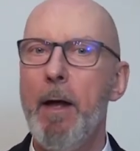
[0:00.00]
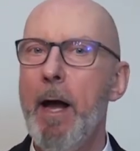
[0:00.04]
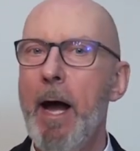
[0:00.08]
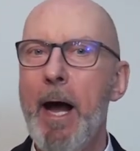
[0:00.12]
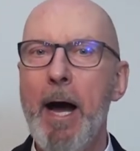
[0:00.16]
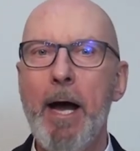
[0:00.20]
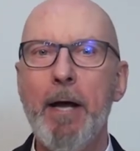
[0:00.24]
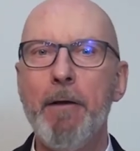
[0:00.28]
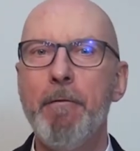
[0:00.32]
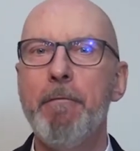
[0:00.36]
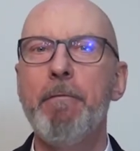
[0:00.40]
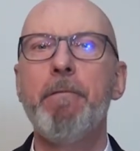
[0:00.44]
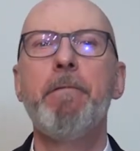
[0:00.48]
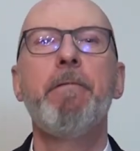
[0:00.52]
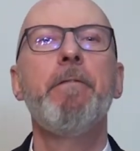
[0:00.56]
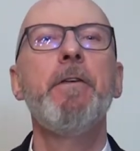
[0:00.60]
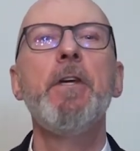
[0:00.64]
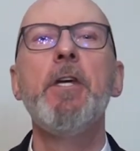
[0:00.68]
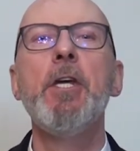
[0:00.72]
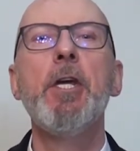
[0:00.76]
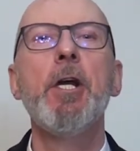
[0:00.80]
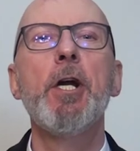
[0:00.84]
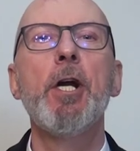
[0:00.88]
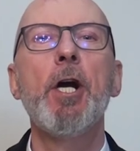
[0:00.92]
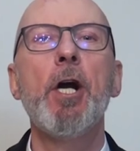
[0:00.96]
I
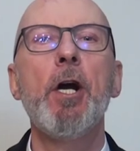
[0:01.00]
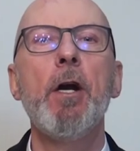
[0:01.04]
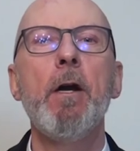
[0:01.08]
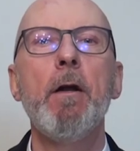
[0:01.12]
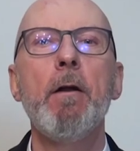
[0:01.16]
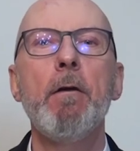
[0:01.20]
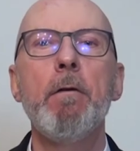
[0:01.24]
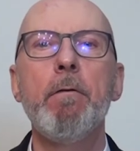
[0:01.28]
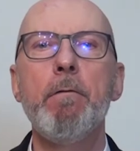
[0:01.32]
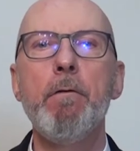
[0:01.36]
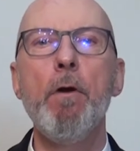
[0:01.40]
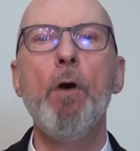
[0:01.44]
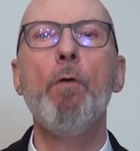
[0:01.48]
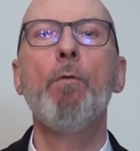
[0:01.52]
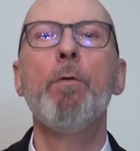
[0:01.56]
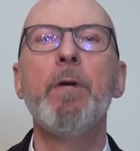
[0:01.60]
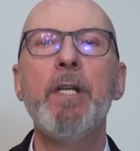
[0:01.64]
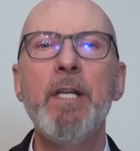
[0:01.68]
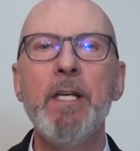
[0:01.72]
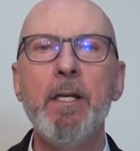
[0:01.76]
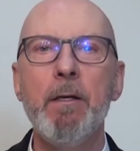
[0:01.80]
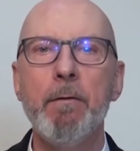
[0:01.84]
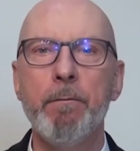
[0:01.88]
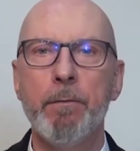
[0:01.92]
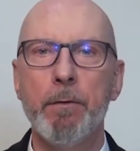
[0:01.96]
fear no
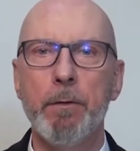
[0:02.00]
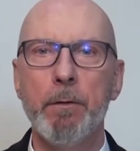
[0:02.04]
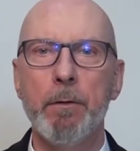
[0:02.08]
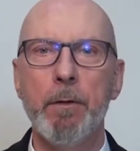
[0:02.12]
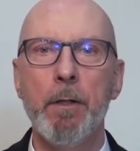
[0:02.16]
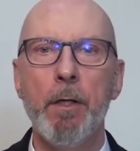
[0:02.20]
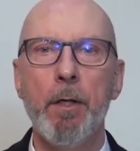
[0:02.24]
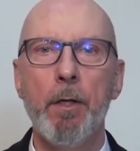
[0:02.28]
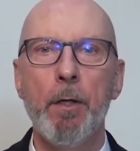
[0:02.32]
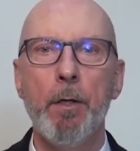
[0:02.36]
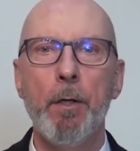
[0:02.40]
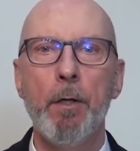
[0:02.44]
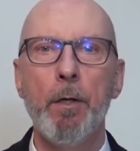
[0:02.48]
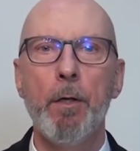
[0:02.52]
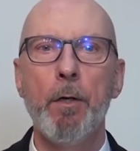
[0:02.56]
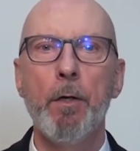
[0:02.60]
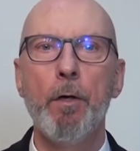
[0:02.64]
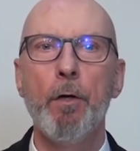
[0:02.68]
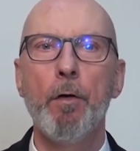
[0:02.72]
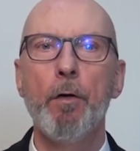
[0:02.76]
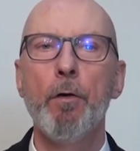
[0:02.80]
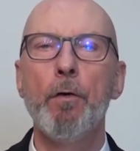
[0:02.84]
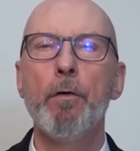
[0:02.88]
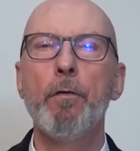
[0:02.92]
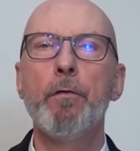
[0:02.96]
evil,
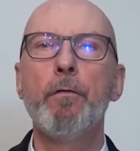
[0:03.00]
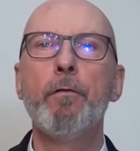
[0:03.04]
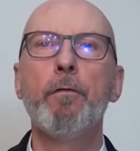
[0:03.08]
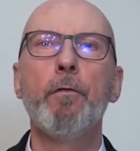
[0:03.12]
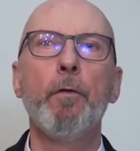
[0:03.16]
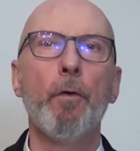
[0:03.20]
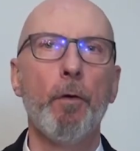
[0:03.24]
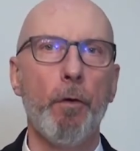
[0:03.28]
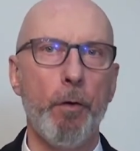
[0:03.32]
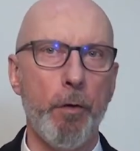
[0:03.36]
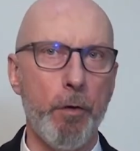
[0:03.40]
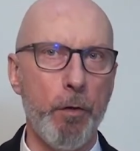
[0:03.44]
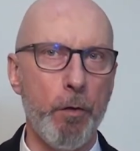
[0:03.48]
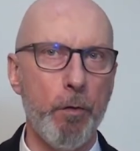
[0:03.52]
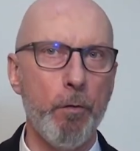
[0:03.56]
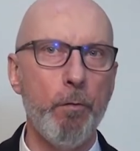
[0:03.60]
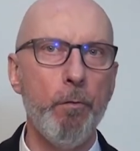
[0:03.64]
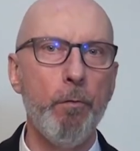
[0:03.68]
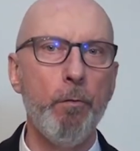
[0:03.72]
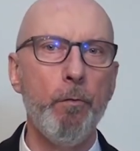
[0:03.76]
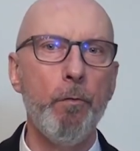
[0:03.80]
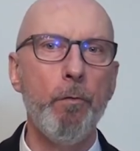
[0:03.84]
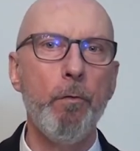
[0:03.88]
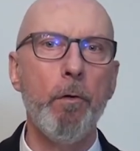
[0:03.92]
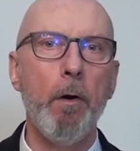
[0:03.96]
for
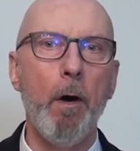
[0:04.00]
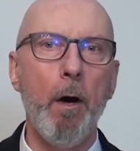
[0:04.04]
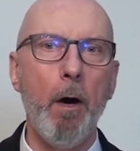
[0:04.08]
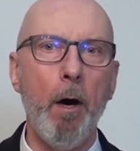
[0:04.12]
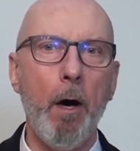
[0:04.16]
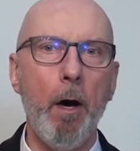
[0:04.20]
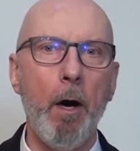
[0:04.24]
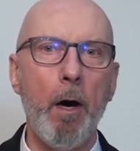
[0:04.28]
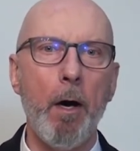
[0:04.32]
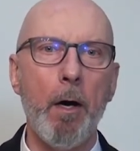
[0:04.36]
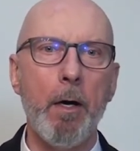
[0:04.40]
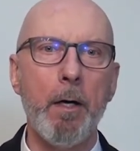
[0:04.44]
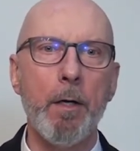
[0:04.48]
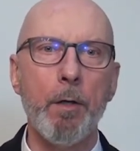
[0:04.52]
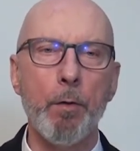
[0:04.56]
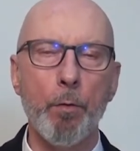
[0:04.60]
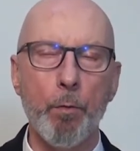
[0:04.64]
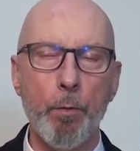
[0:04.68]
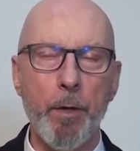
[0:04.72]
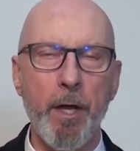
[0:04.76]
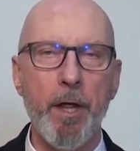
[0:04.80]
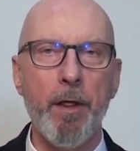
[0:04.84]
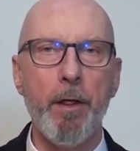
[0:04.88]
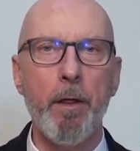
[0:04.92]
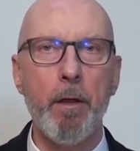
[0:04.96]
you are
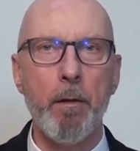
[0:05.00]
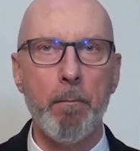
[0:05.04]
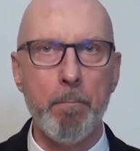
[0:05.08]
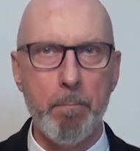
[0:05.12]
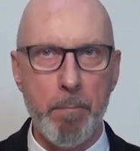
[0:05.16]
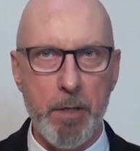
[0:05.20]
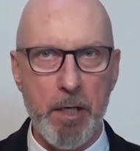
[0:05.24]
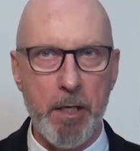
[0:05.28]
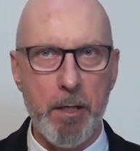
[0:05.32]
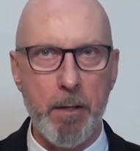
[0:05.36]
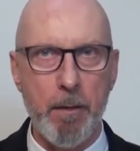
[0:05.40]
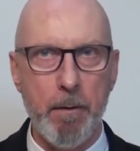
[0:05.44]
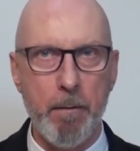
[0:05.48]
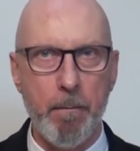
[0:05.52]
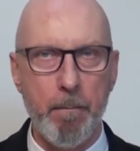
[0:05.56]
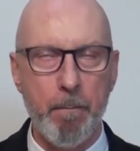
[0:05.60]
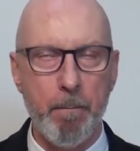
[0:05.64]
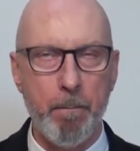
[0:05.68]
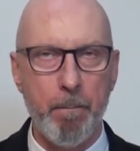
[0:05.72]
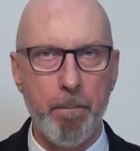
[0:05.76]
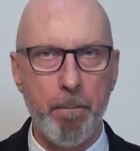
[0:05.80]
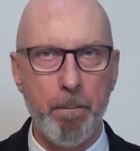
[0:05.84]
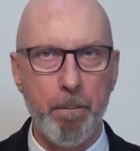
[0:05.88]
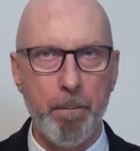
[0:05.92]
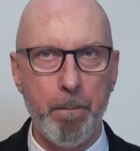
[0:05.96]
with me."
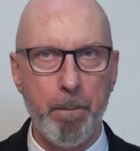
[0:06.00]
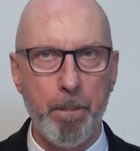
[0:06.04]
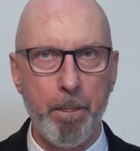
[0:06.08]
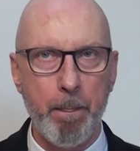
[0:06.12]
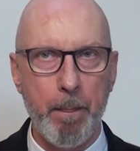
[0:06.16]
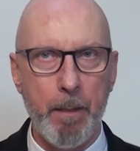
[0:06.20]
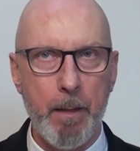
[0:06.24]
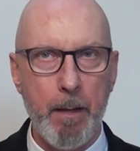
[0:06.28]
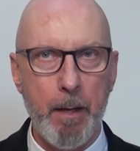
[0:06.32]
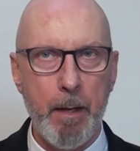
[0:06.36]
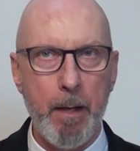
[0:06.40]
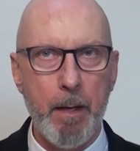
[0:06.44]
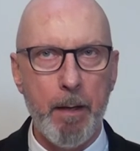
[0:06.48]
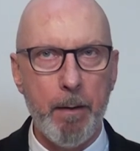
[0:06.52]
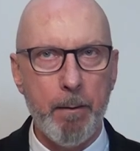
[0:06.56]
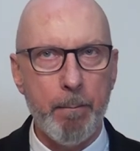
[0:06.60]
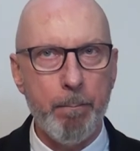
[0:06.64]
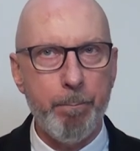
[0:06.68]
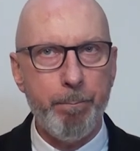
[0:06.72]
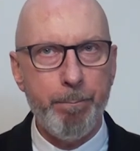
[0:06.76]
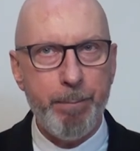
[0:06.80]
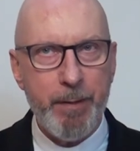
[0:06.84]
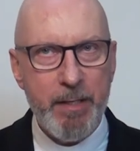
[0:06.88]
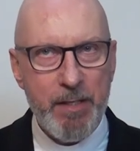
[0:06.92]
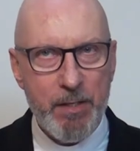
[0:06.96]

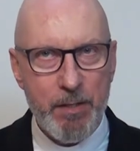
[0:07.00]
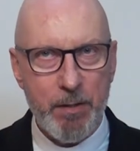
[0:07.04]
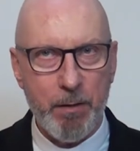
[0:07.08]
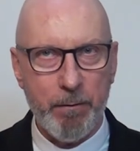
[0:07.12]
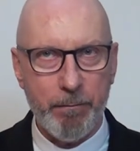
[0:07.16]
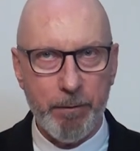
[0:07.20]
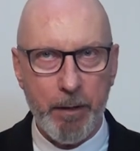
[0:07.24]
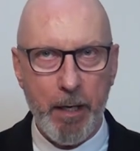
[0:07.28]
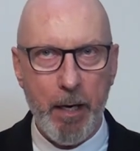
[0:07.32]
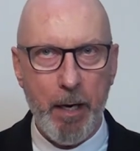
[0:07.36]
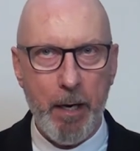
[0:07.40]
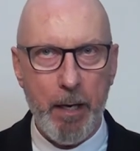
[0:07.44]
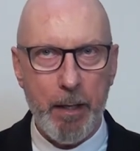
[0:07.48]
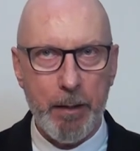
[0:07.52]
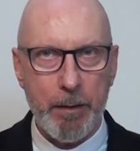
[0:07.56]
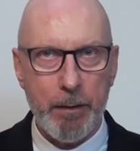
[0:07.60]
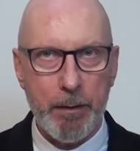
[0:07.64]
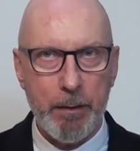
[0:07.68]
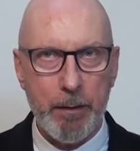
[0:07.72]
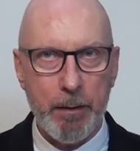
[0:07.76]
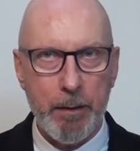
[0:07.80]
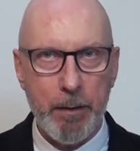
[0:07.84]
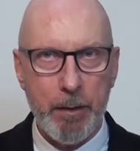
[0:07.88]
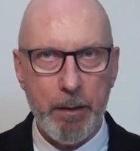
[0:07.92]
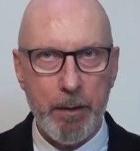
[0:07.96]
Peace of God,
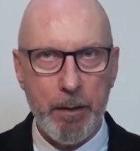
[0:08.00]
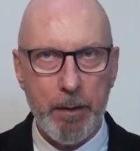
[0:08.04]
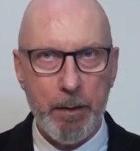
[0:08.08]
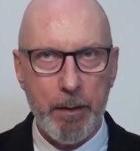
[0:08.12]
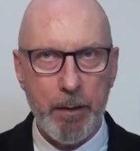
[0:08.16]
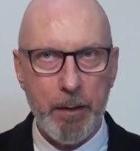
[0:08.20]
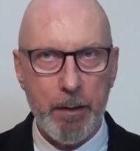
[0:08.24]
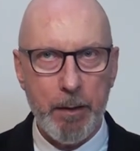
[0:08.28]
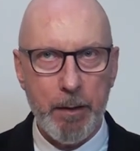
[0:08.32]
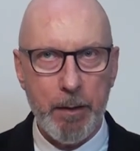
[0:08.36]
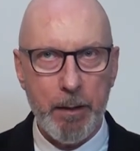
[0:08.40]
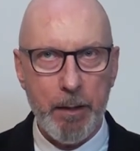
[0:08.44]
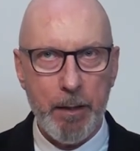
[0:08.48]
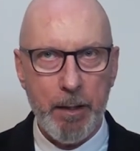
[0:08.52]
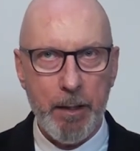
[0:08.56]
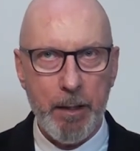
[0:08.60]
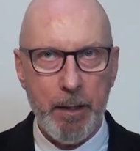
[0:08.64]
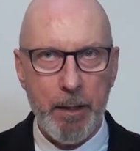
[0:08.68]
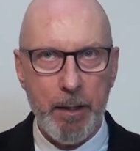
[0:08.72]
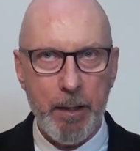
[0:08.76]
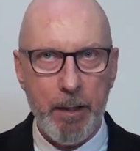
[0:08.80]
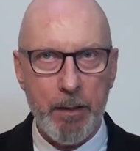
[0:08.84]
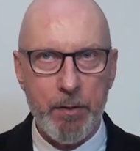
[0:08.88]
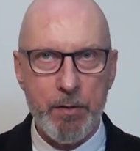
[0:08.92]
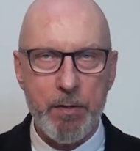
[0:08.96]

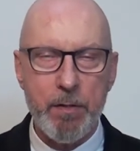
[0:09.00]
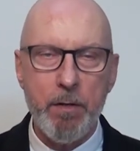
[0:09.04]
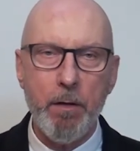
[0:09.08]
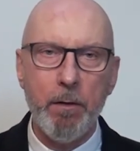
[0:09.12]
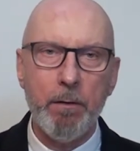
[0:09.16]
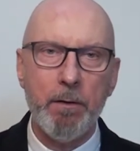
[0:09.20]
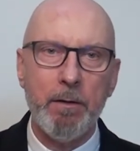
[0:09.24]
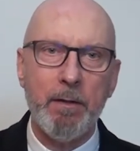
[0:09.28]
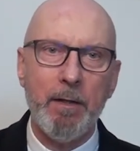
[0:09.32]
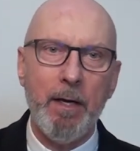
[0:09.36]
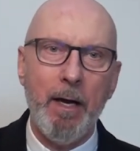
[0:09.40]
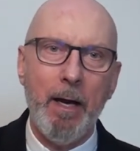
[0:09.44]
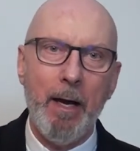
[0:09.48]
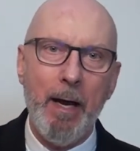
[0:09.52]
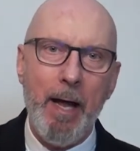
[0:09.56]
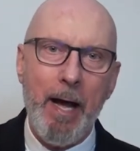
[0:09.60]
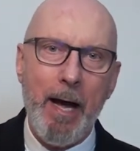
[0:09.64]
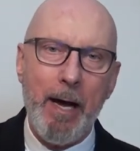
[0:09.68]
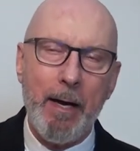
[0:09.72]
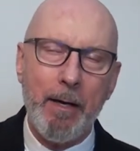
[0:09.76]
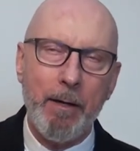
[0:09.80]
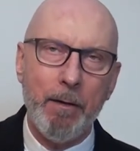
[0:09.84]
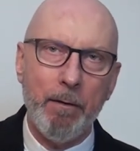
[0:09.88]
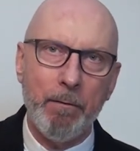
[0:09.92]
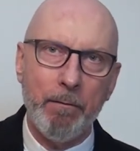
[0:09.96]
it's not a
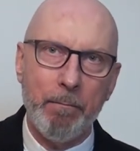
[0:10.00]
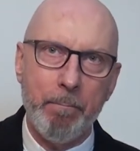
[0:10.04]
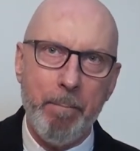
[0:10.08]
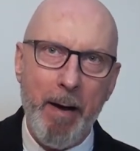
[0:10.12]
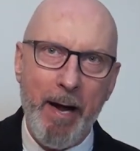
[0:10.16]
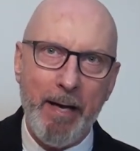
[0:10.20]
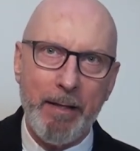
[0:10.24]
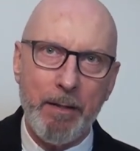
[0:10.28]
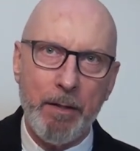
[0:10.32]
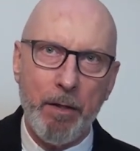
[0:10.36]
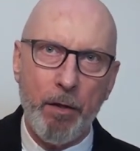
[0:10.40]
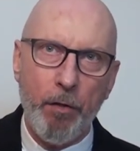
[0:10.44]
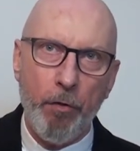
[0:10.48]
lack of bad